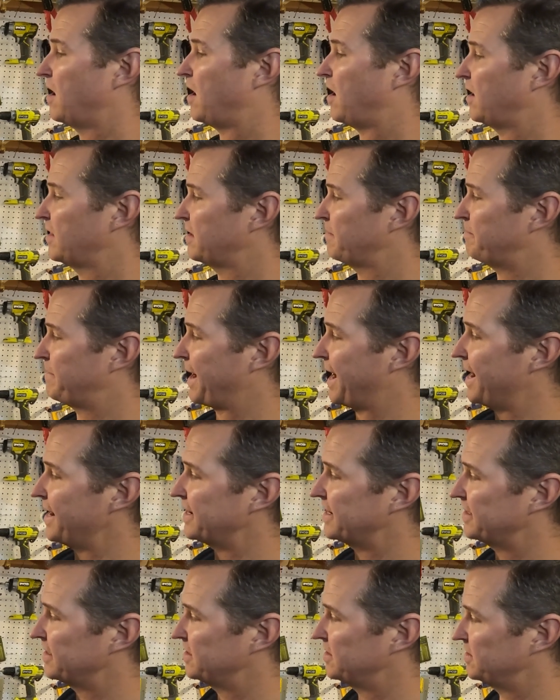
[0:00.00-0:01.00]
On the
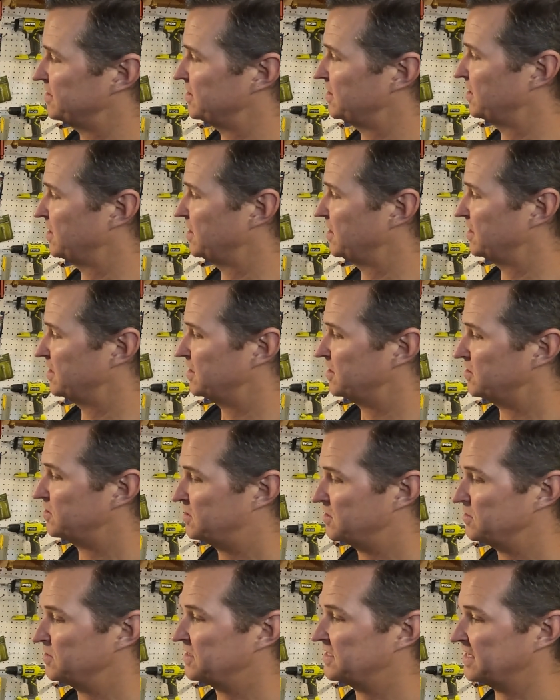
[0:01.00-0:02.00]
back, you
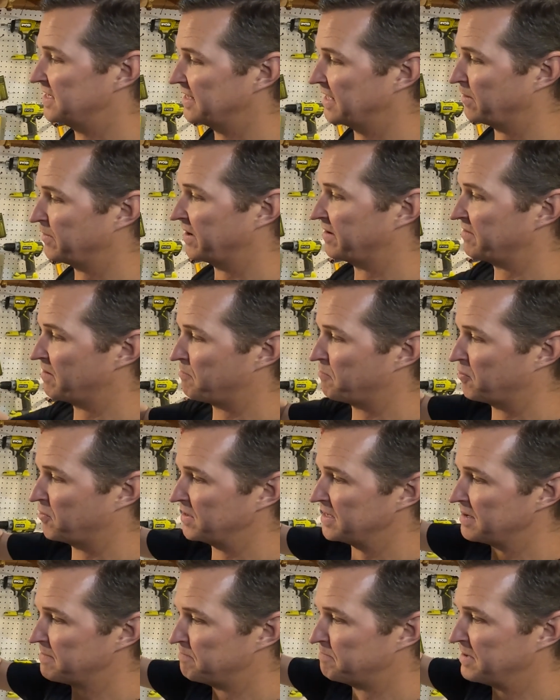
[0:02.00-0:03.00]
do see that we have a
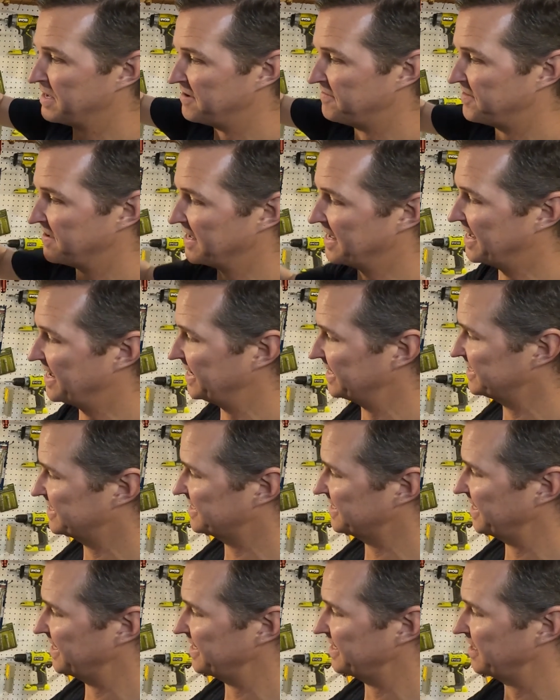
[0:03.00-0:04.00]
pretty beefy
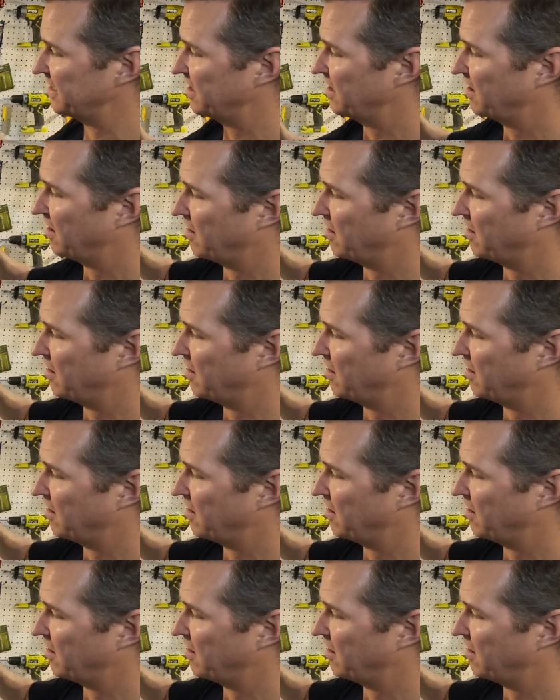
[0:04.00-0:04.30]
heatsink